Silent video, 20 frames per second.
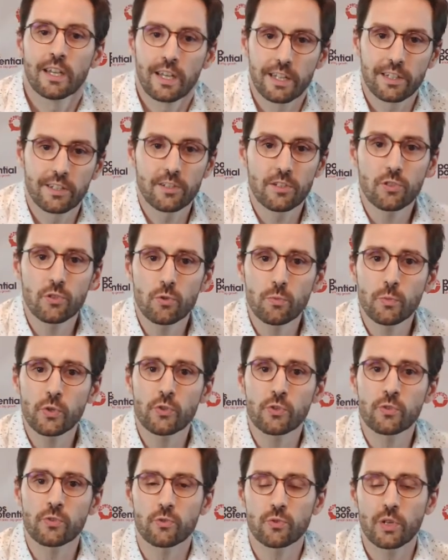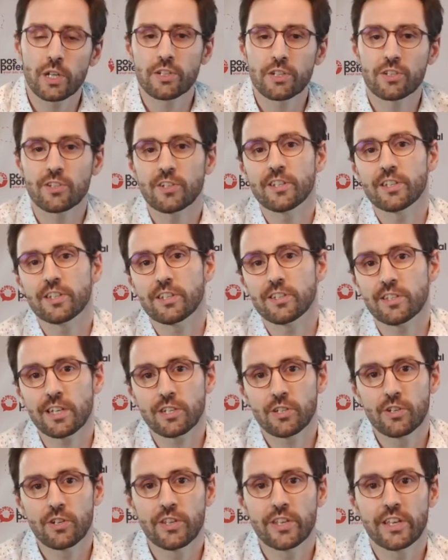And the distribution strategy is
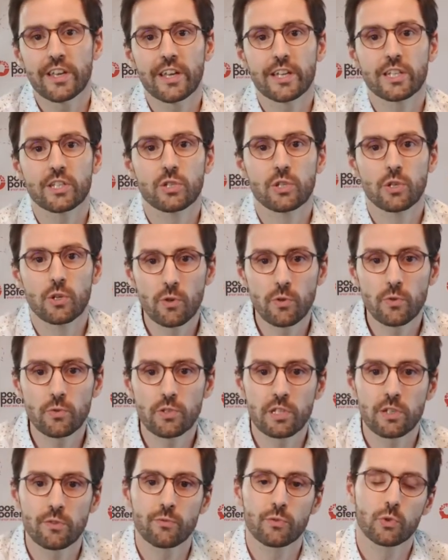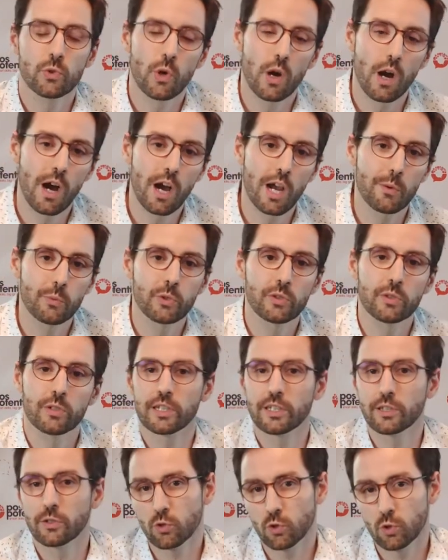actually exclusive to hyper
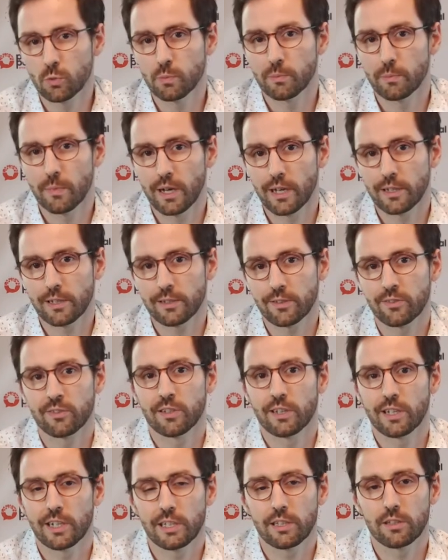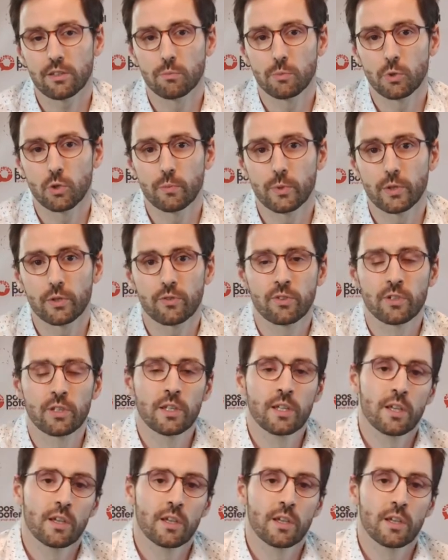and supermarkets at the moment.